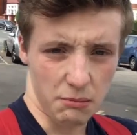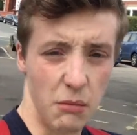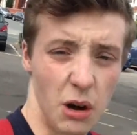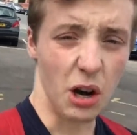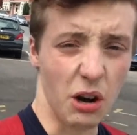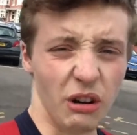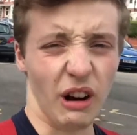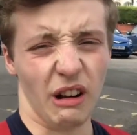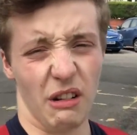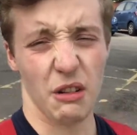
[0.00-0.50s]

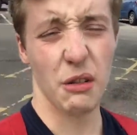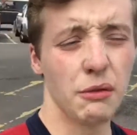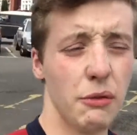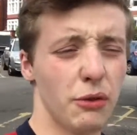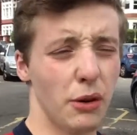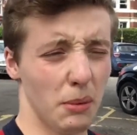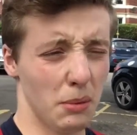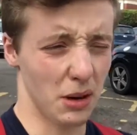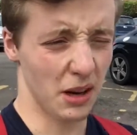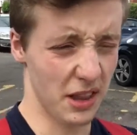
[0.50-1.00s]
muck around doing
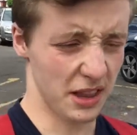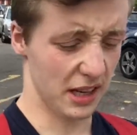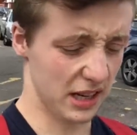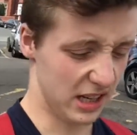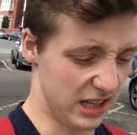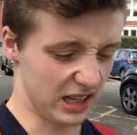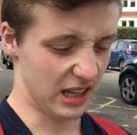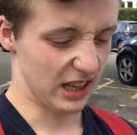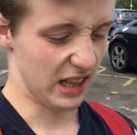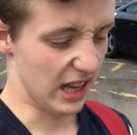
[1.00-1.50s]
football and
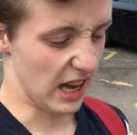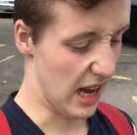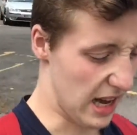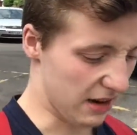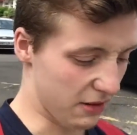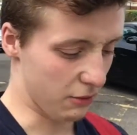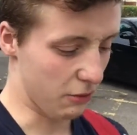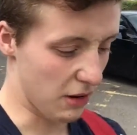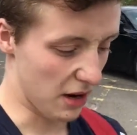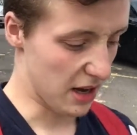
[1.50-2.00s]
things like
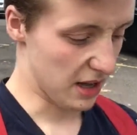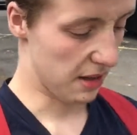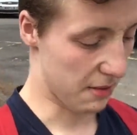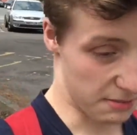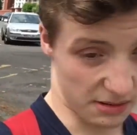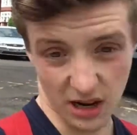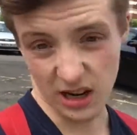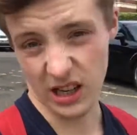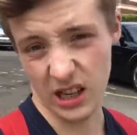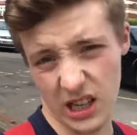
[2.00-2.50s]
that with
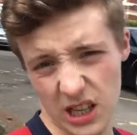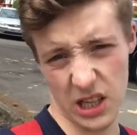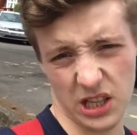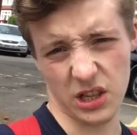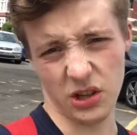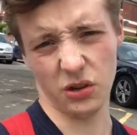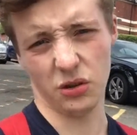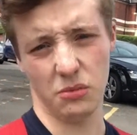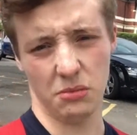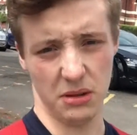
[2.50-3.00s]

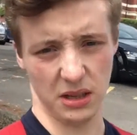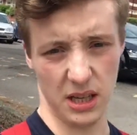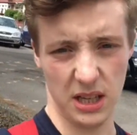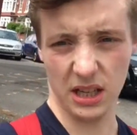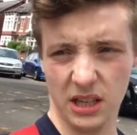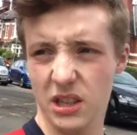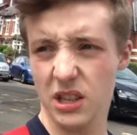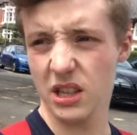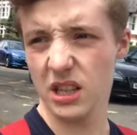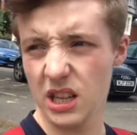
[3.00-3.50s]
Marcus.
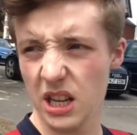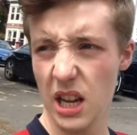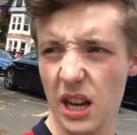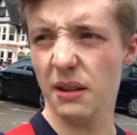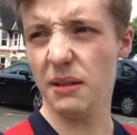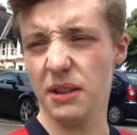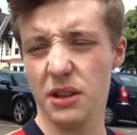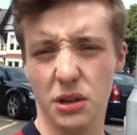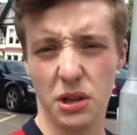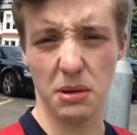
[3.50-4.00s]
Normally
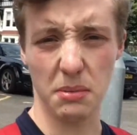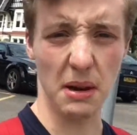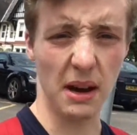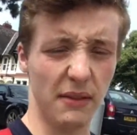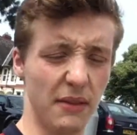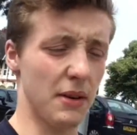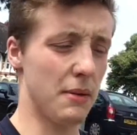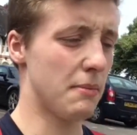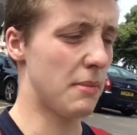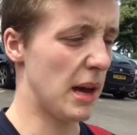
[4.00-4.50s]
uh, used to be
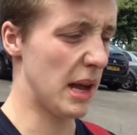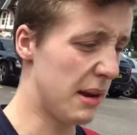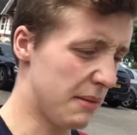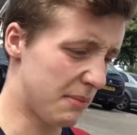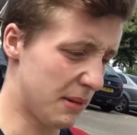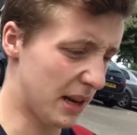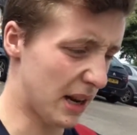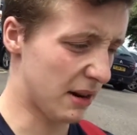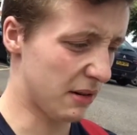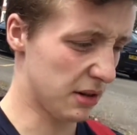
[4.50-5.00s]
Evan and Ben,
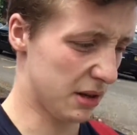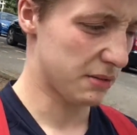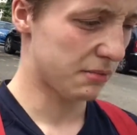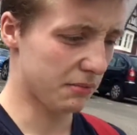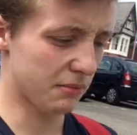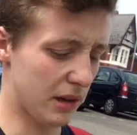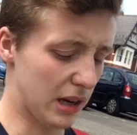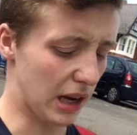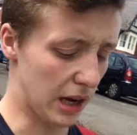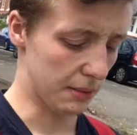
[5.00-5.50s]
but now it's
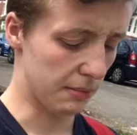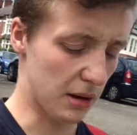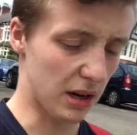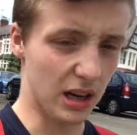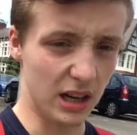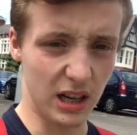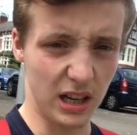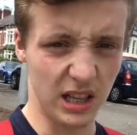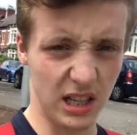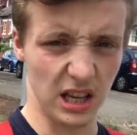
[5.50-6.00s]
kind of
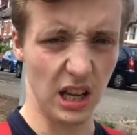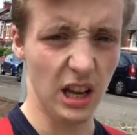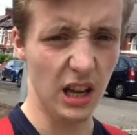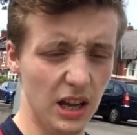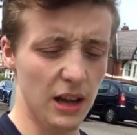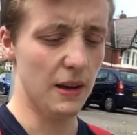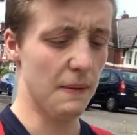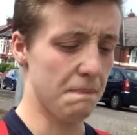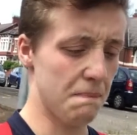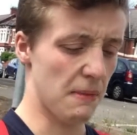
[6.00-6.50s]
Marcus.
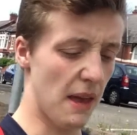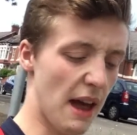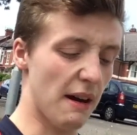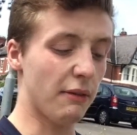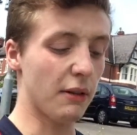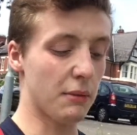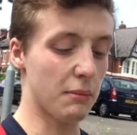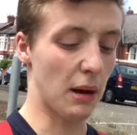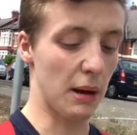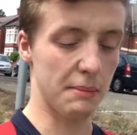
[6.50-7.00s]

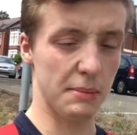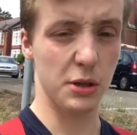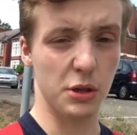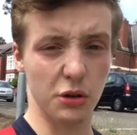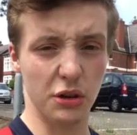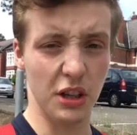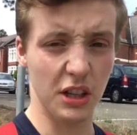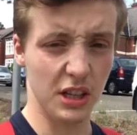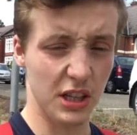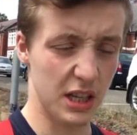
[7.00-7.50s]
Evan might be
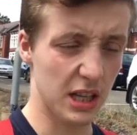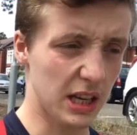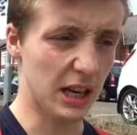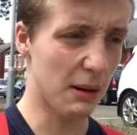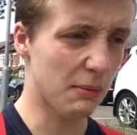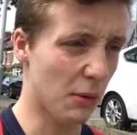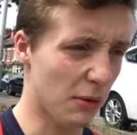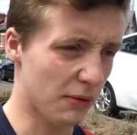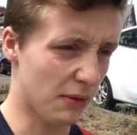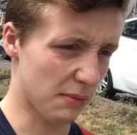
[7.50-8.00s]
joining us. He
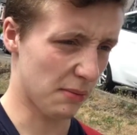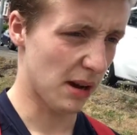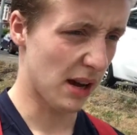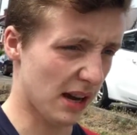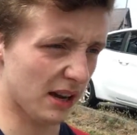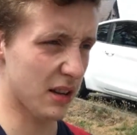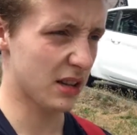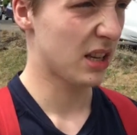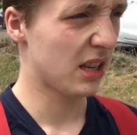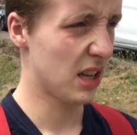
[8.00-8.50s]
came over my
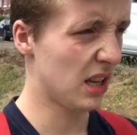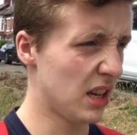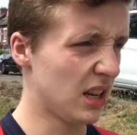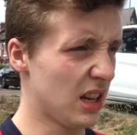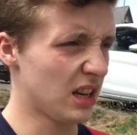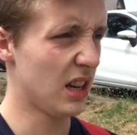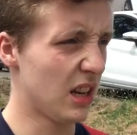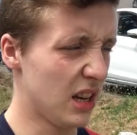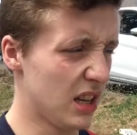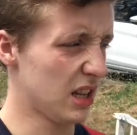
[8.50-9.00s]
house
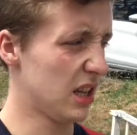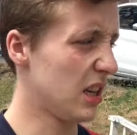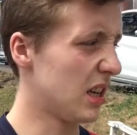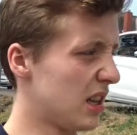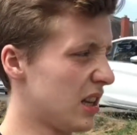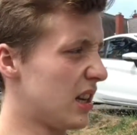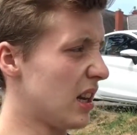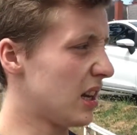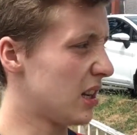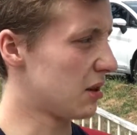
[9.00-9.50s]
the
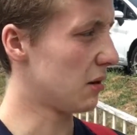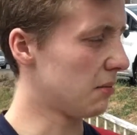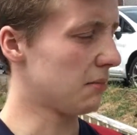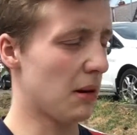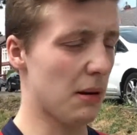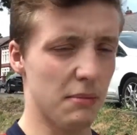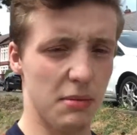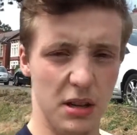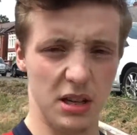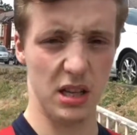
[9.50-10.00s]
other day, so he
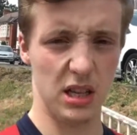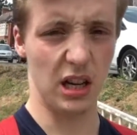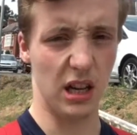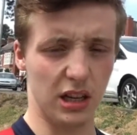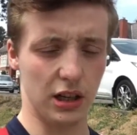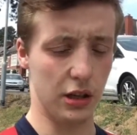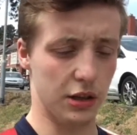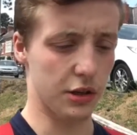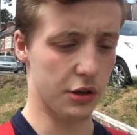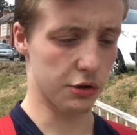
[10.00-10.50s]
might be
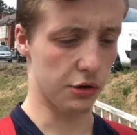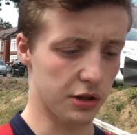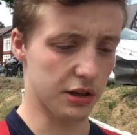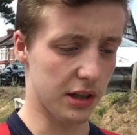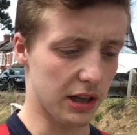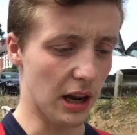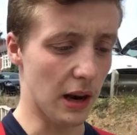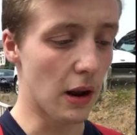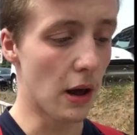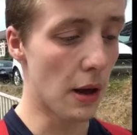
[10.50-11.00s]
starting to join
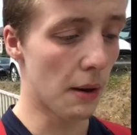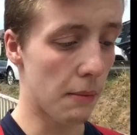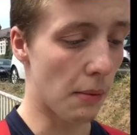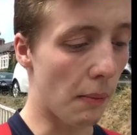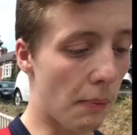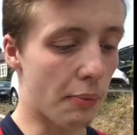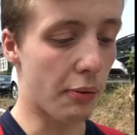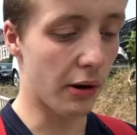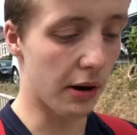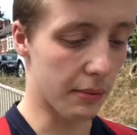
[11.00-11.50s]
us again.
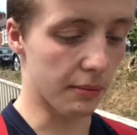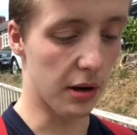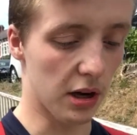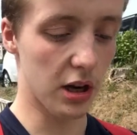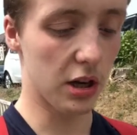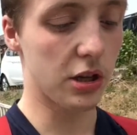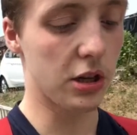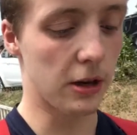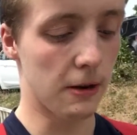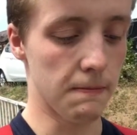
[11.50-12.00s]
But pretty
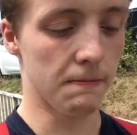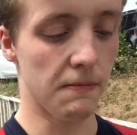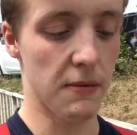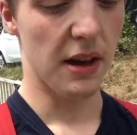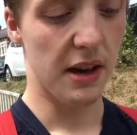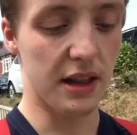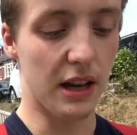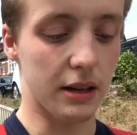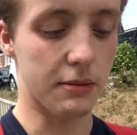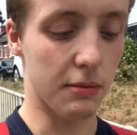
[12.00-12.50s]
much,
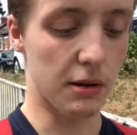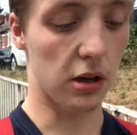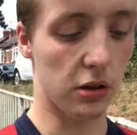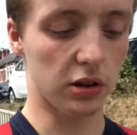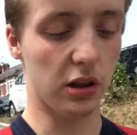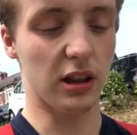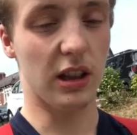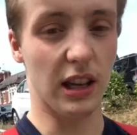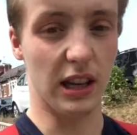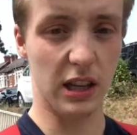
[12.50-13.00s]
that's my
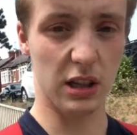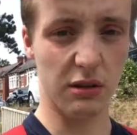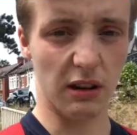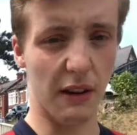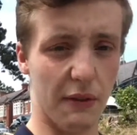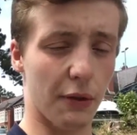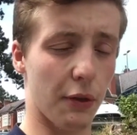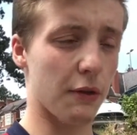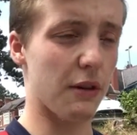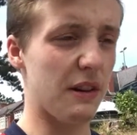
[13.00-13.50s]
altered thing. So I
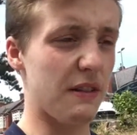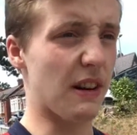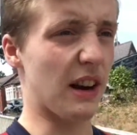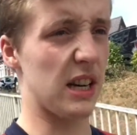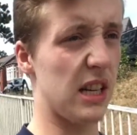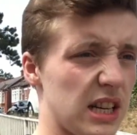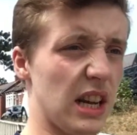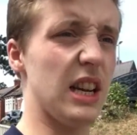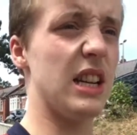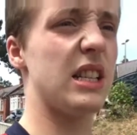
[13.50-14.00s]
have three
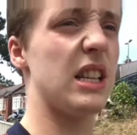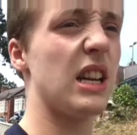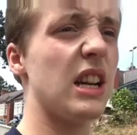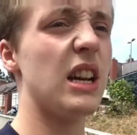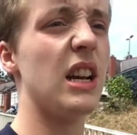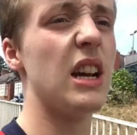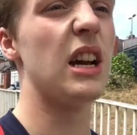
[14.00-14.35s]
rest days